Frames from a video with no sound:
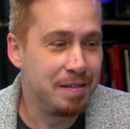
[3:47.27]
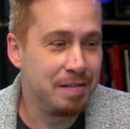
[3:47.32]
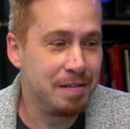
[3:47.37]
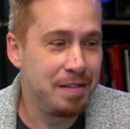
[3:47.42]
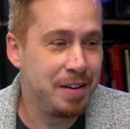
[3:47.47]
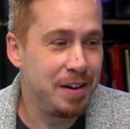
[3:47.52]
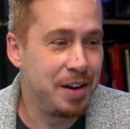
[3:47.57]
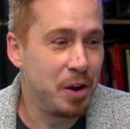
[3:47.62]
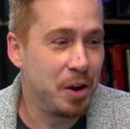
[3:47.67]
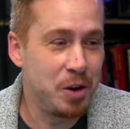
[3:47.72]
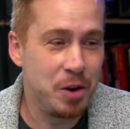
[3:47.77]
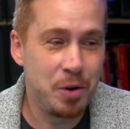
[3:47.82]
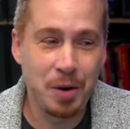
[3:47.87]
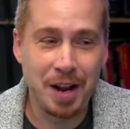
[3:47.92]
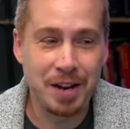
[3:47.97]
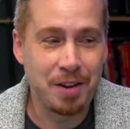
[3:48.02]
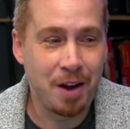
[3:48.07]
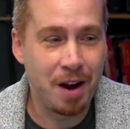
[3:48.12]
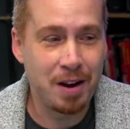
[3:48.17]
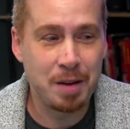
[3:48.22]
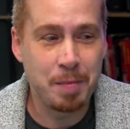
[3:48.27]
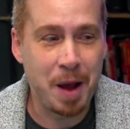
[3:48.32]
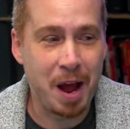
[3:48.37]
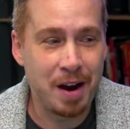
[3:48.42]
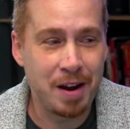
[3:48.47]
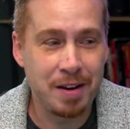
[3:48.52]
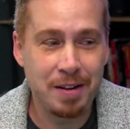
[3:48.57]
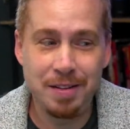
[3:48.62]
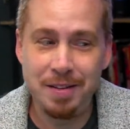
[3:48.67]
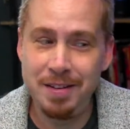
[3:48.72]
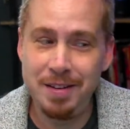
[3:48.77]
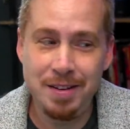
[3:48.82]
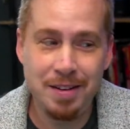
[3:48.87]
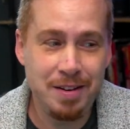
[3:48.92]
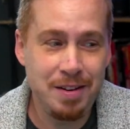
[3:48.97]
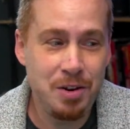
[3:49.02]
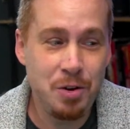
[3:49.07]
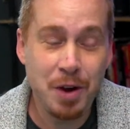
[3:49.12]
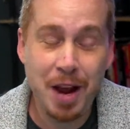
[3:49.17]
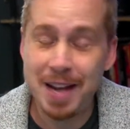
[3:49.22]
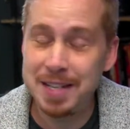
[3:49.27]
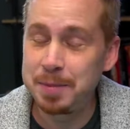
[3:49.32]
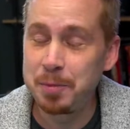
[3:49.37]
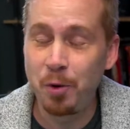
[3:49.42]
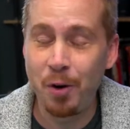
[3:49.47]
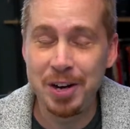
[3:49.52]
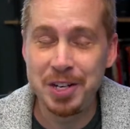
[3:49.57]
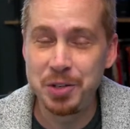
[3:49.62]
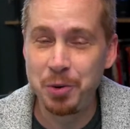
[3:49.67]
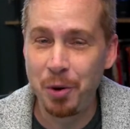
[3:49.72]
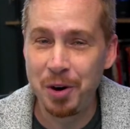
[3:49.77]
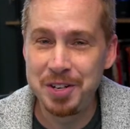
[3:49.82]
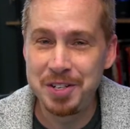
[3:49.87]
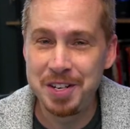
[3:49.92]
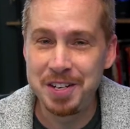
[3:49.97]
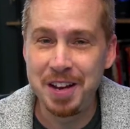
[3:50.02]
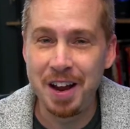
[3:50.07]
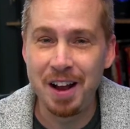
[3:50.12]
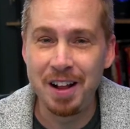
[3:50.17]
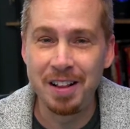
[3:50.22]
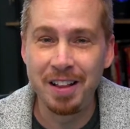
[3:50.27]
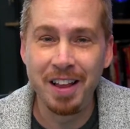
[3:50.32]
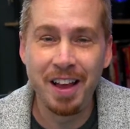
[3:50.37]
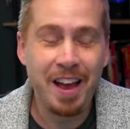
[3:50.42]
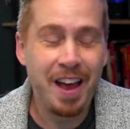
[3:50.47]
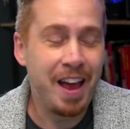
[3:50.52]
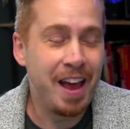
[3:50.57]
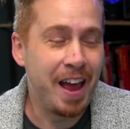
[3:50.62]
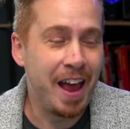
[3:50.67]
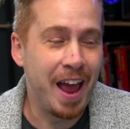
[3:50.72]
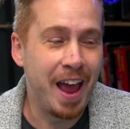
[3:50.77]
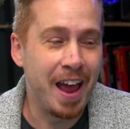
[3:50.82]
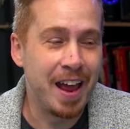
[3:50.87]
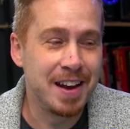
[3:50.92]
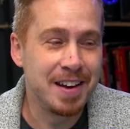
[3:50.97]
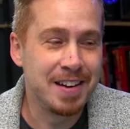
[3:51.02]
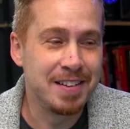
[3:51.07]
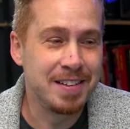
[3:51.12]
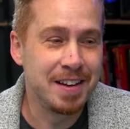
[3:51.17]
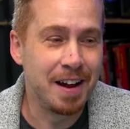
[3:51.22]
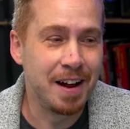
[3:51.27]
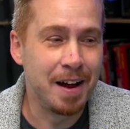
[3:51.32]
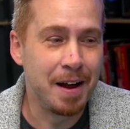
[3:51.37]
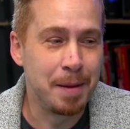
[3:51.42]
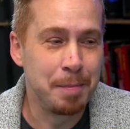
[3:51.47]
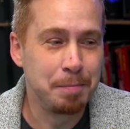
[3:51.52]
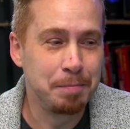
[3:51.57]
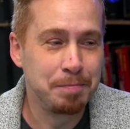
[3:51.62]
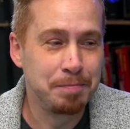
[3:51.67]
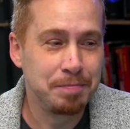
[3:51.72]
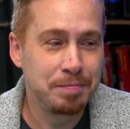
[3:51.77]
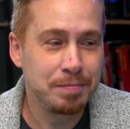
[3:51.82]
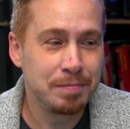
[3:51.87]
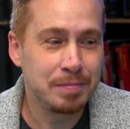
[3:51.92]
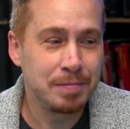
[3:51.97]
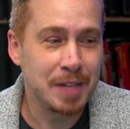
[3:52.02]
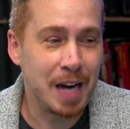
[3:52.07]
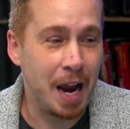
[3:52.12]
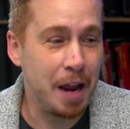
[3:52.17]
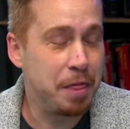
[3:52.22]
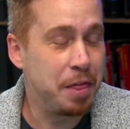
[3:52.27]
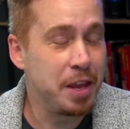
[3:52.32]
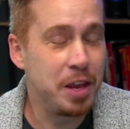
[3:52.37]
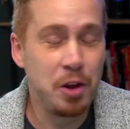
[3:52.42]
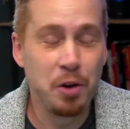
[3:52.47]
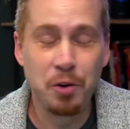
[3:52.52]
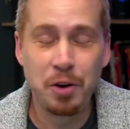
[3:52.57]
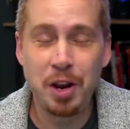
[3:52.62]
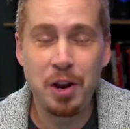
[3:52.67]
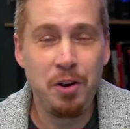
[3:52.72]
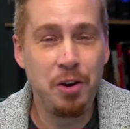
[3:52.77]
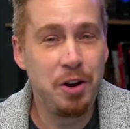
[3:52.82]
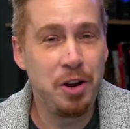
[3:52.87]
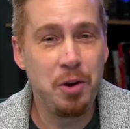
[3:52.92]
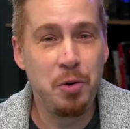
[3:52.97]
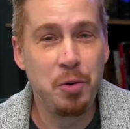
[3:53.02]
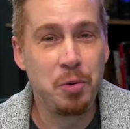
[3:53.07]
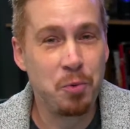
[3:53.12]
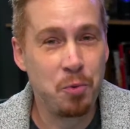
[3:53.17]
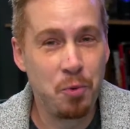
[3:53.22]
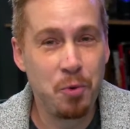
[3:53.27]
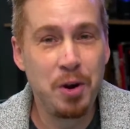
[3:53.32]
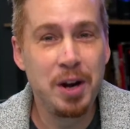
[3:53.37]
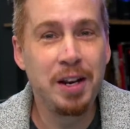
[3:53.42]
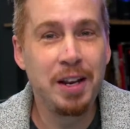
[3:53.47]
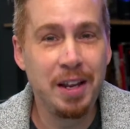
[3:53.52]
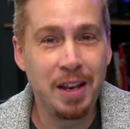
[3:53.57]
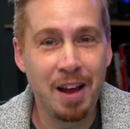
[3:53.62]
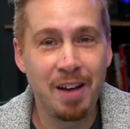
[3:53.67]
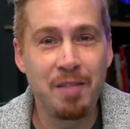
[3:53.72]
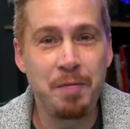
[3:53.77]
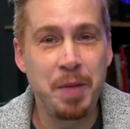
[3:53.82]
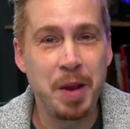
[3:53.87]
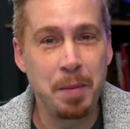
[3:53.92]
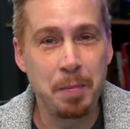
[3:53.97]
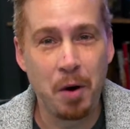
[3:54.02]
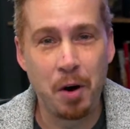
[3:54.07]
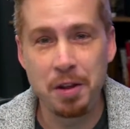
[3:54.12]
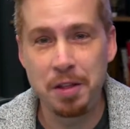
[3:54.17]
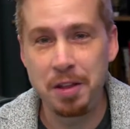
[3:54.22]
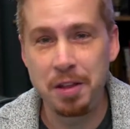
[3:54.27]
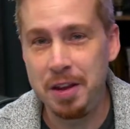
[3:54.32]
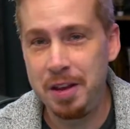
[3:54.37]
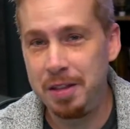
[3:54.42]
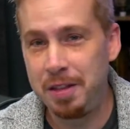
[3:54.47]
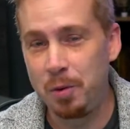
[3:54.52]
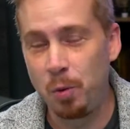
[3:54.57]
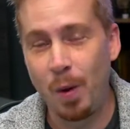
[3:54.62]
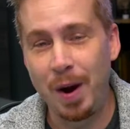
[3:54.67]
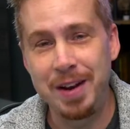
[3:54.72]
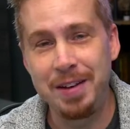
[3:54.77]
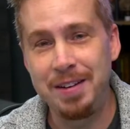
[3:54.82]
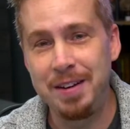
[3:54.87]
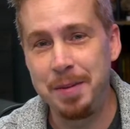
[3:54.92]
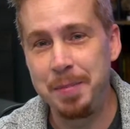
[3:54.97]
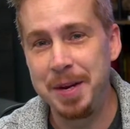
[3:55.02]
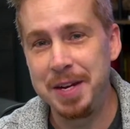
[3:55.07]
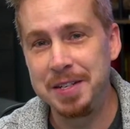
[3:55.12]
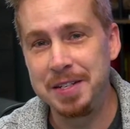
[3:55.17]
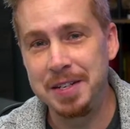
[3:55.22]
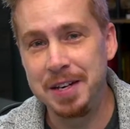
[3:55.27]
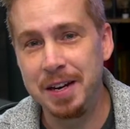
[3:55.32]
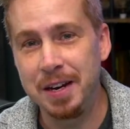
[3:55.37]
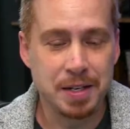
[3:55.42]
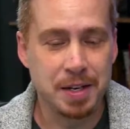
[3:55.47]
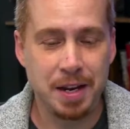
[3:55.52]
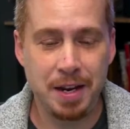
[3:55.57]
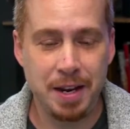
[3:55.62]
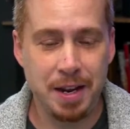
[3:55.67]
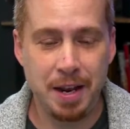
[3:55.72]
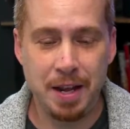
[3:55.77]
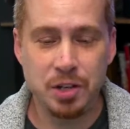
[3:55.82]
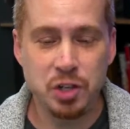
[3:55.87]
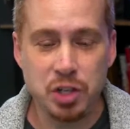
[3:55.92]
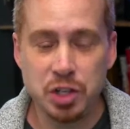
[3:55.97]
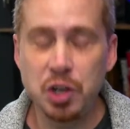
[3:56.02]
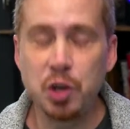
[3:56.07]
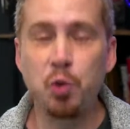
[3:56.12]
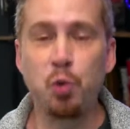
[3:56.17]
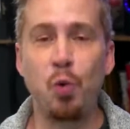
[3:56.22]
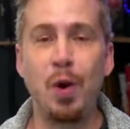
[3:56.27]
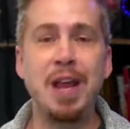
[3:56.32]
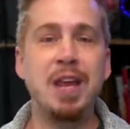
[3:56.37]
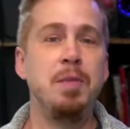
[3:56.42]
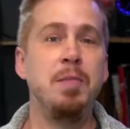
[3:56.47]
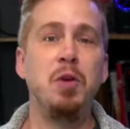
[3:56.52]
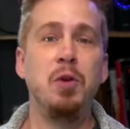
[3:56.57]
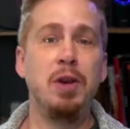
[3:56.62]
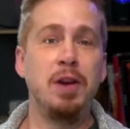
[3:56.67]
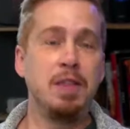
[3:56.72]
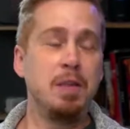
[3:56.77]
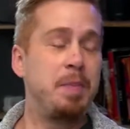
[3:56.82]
You know, you and I talked about it. You got some great stories to tell, and I think you would really love being part of the YTPC. It's just a great community.